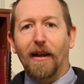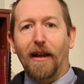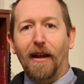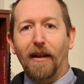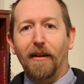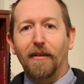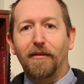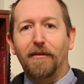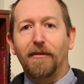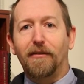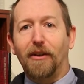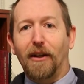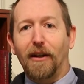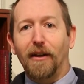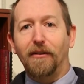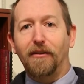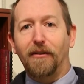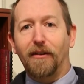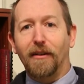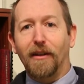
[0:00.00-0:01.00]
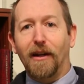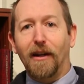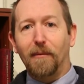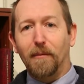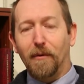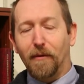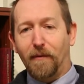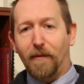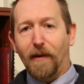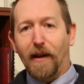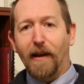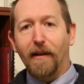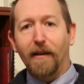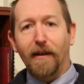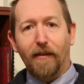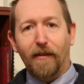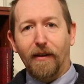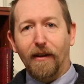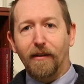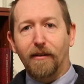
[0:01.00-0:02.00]
has changed the name of
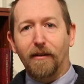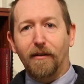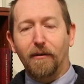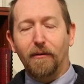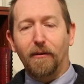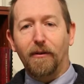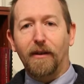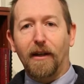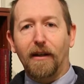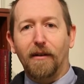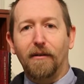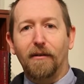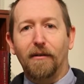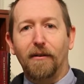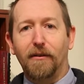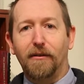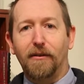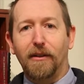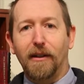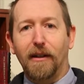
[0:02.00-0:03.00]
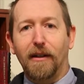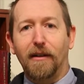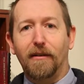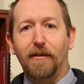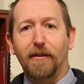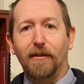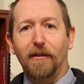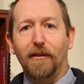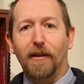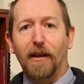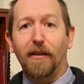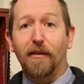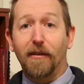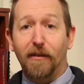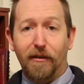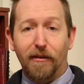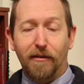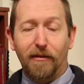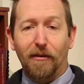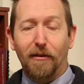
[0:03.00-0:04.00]
anything to do with technology into either
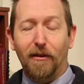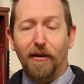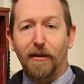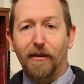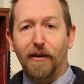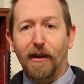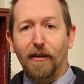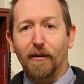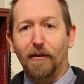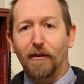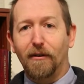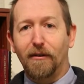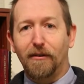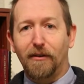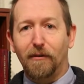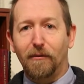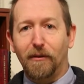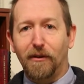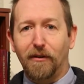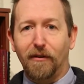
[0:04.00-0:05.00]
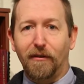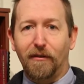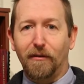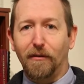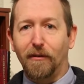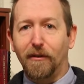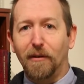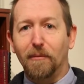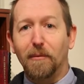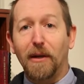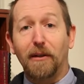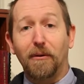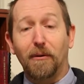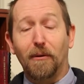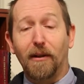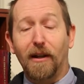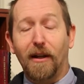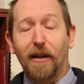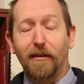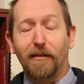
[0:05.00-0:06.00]
design and technology, which is sort of your
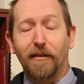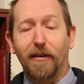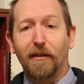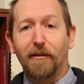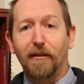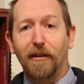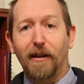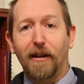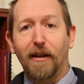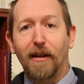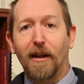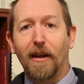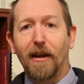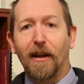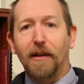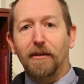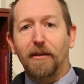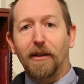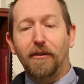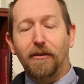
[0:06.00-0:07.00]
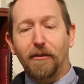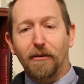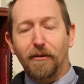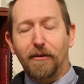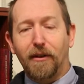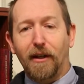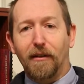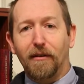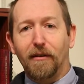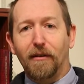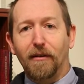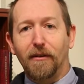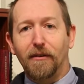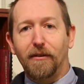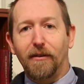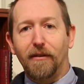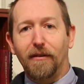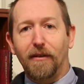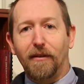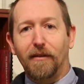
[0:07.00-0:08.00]
manual arts area, but digital
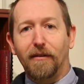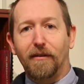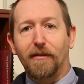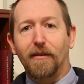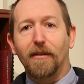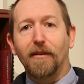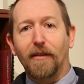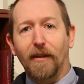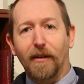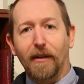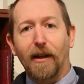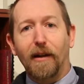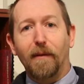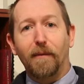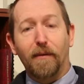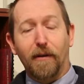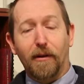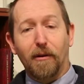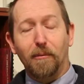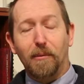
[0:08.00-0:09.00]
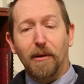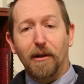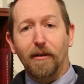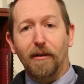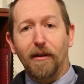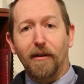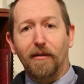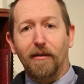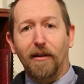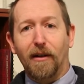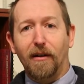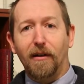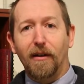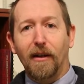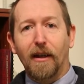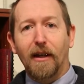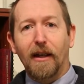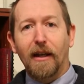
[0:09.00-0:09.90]
technologies is the name for computing. So